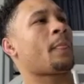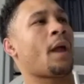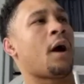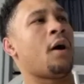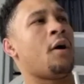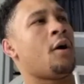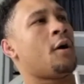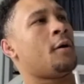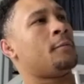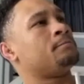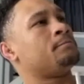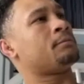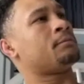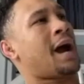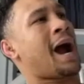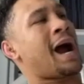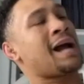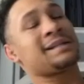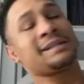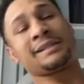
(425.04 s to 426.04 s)
Um,
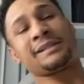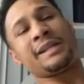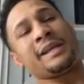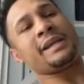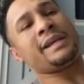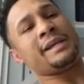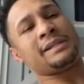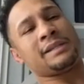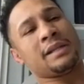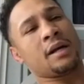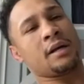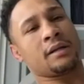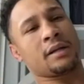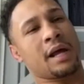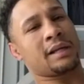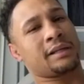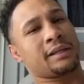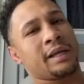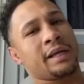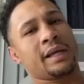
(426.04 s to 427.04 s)
I just think he's done.
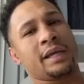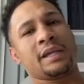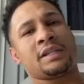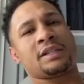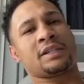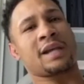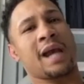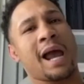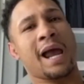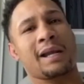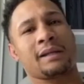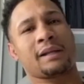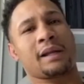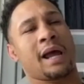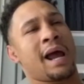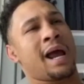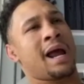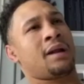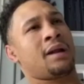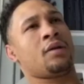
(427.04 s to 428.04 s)
I think he's shot.
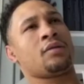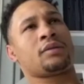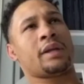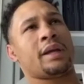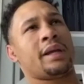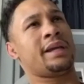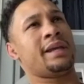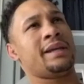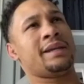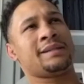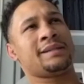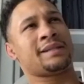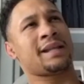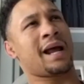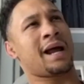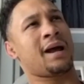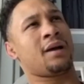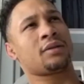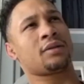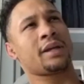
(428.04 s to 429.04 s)
I don't think he's.
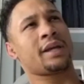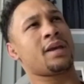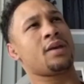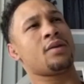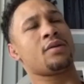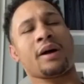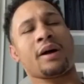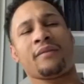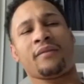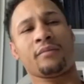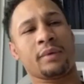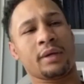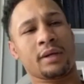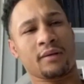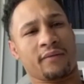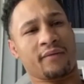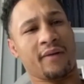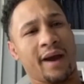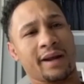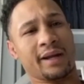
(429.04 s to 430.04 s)
I don't think he'll ever be
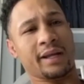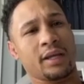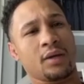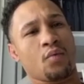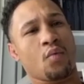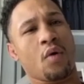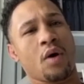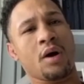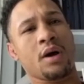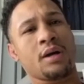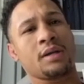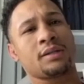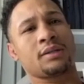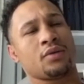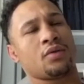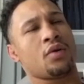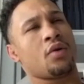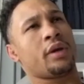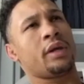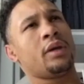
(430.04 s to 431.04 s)
the fighter he was.
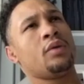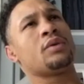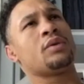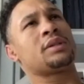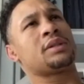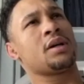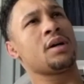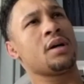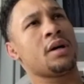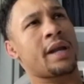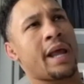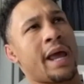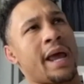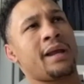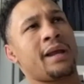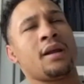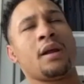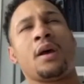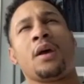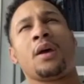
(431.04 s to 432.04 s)
You know, he was good
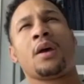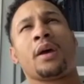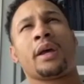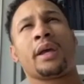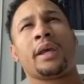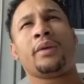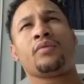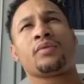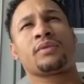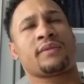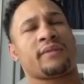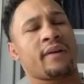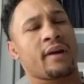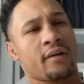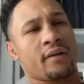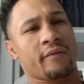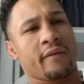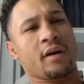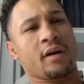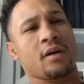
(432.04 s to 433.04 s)
at. He was
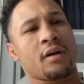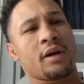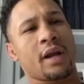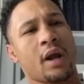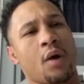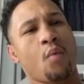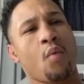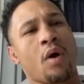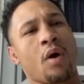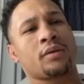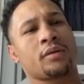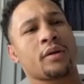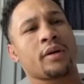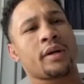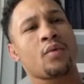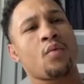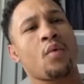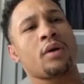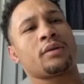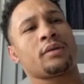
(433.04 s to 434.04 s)
very very good at one
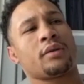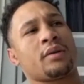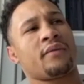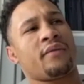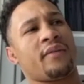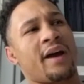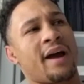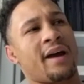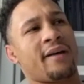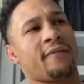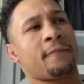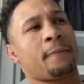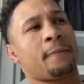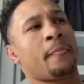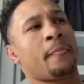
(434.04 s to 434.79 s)
thirty, one thirty-five.